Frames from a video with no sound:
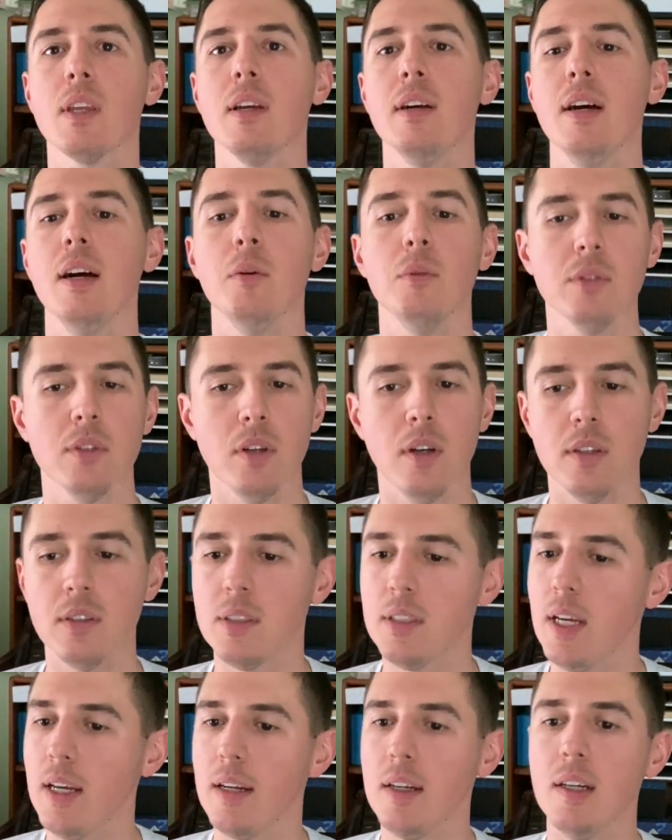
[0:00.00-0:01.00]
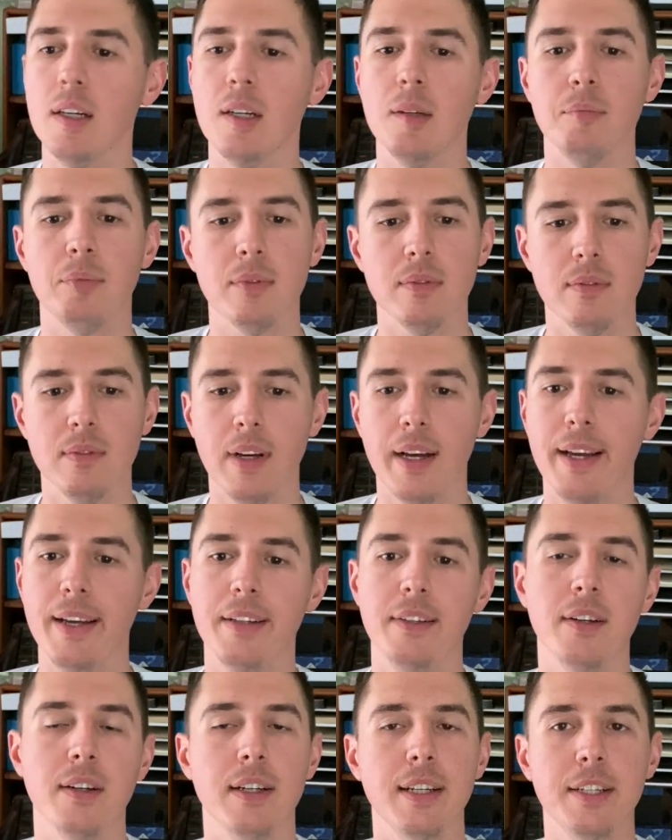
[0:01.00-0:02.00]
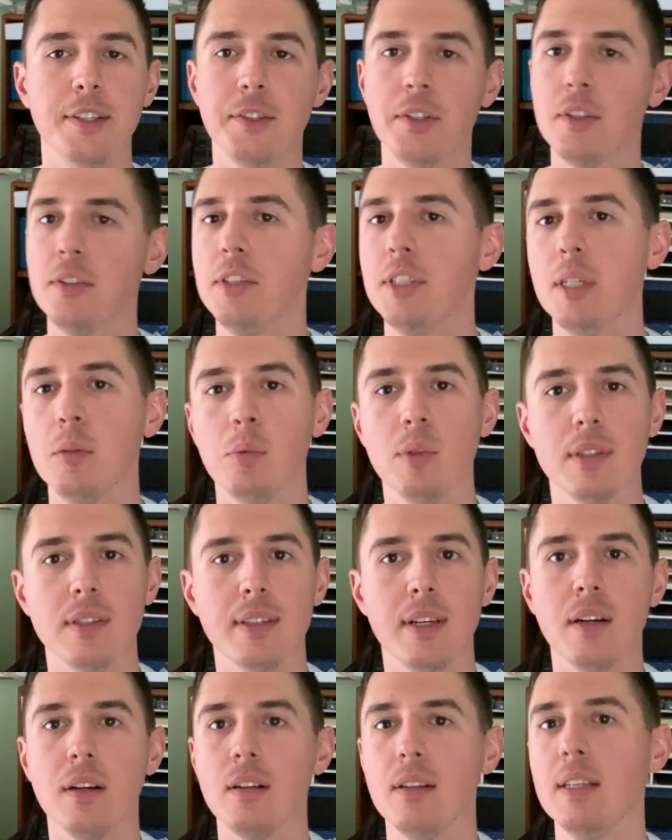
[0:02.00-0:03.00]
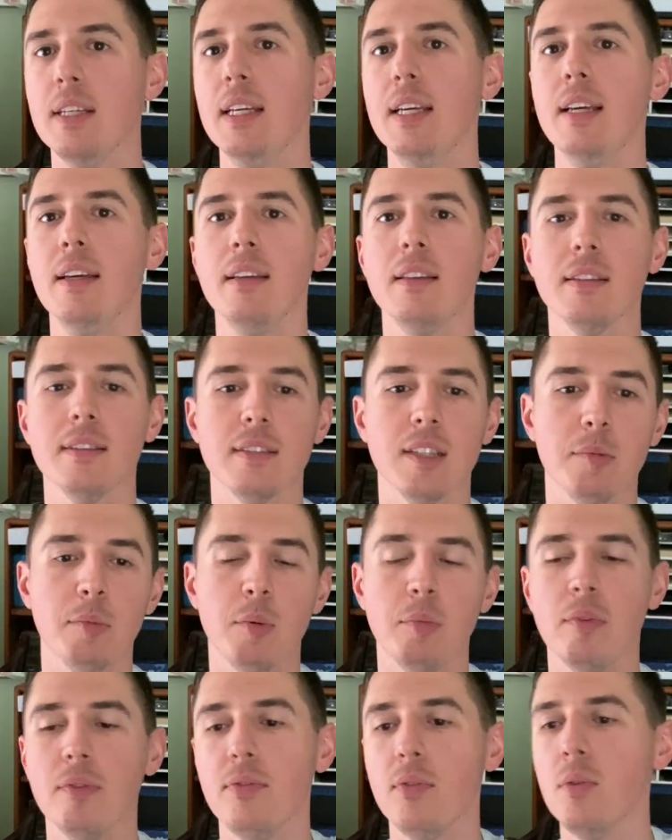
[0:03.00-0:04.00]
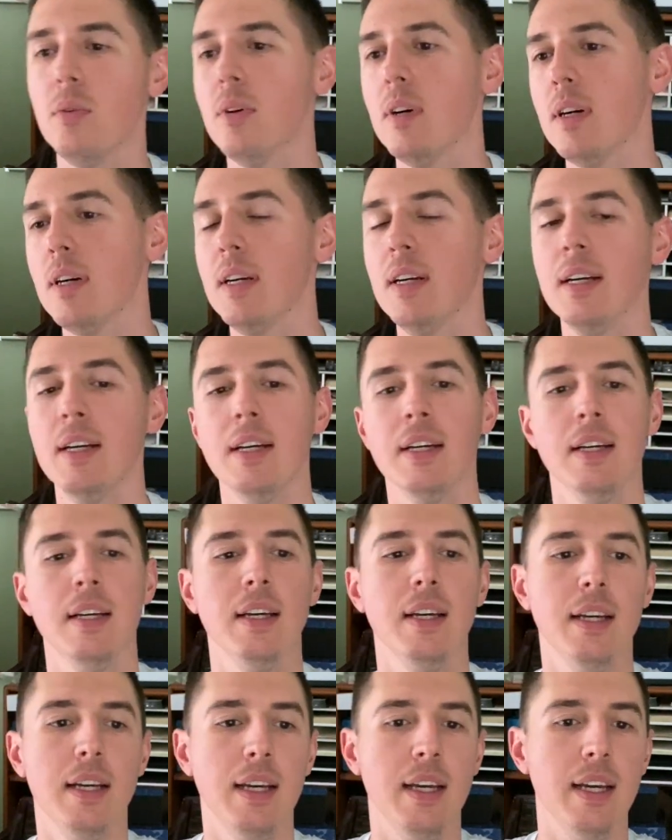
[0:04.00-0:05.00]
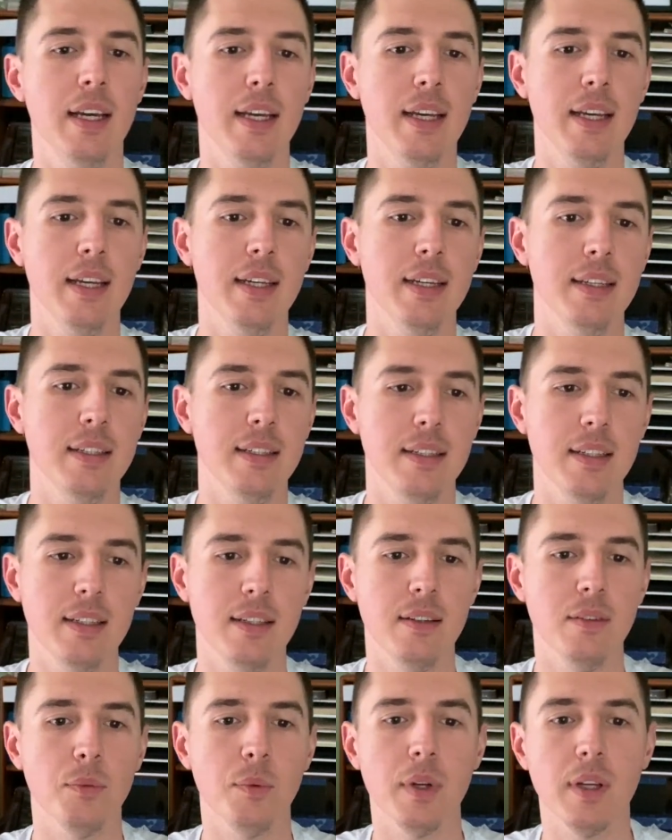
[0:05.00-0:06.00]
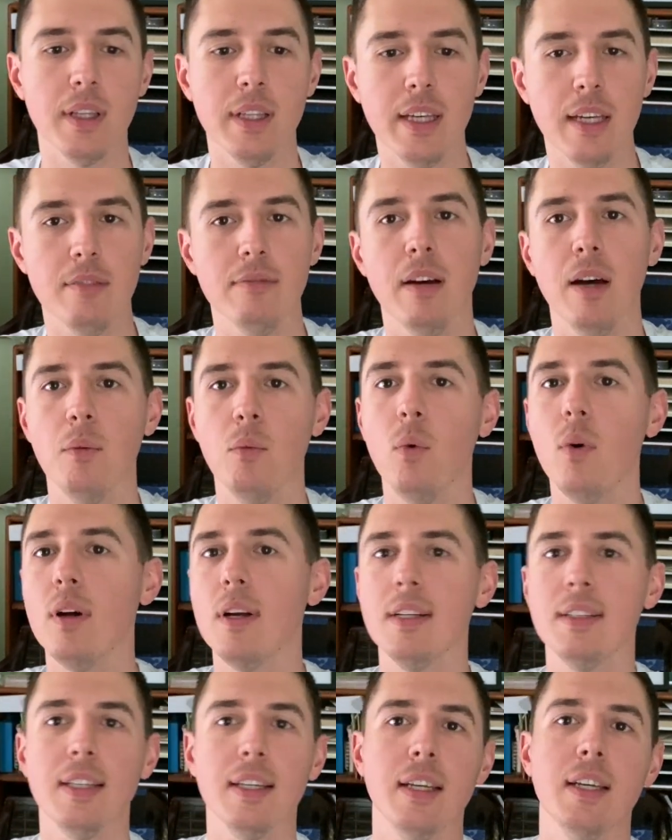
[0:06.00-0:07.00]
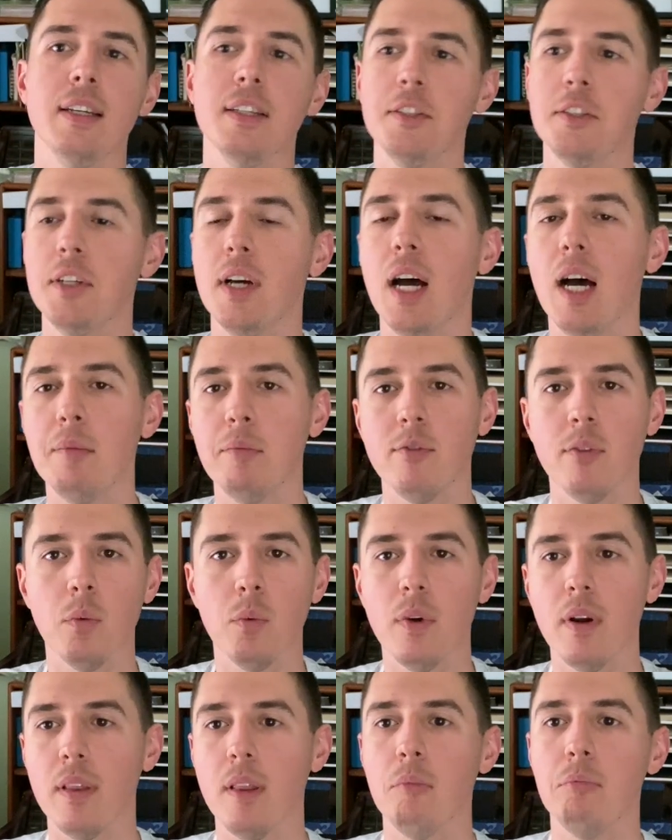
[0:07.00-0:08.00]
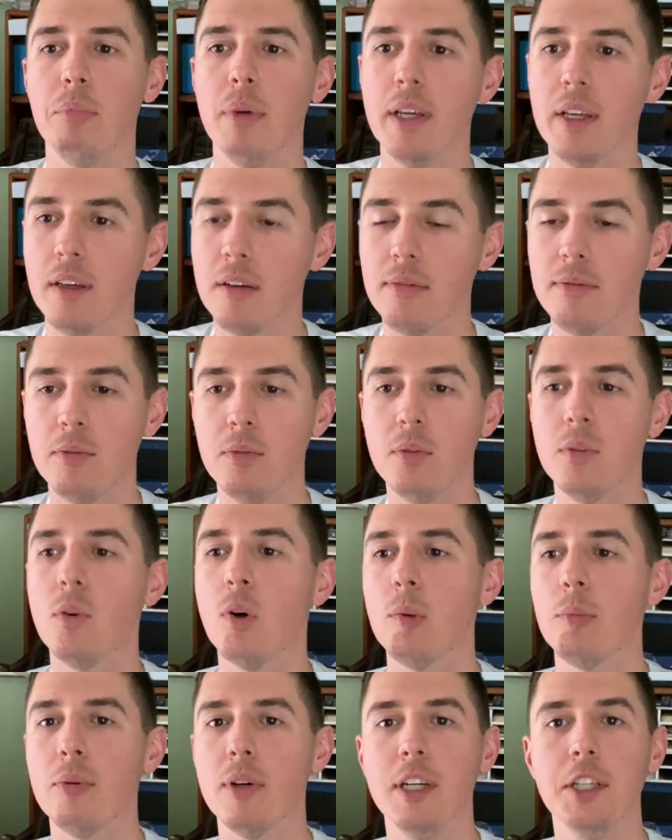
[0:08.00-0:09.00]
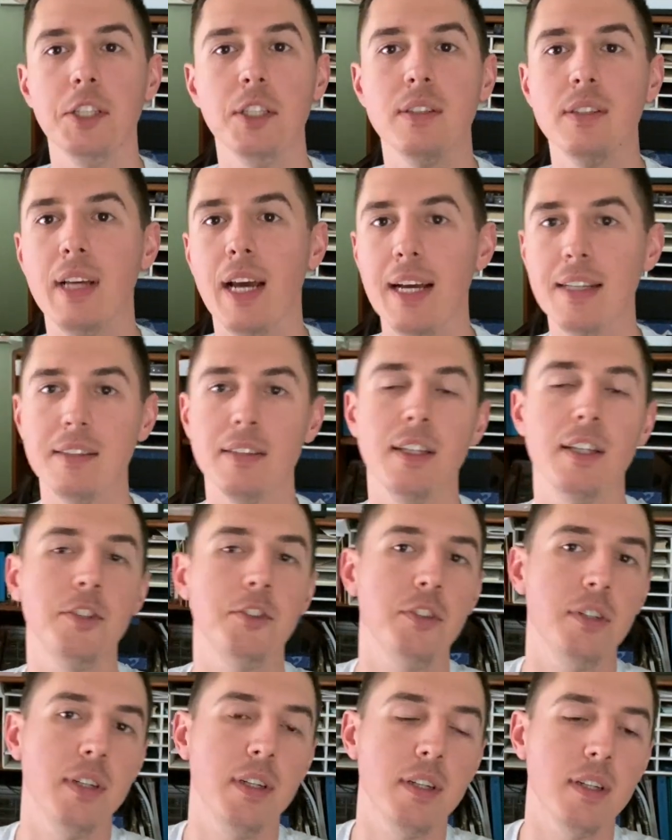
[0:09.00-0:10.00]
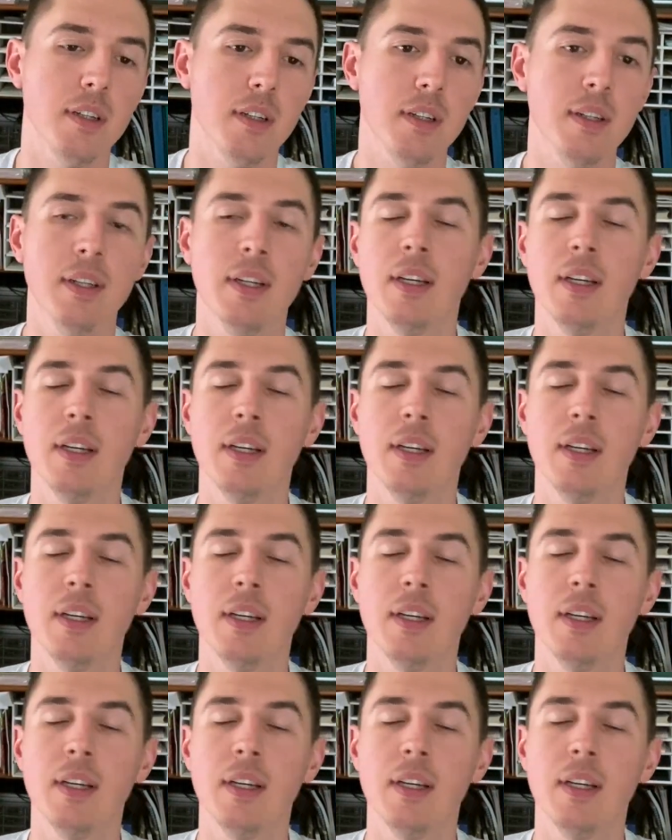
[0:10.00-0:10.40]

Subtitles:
I was all set up. I had done an internship with Sara Lee the summer before, and really, if I wanted to get a job for one of the big food corporations as an engineer,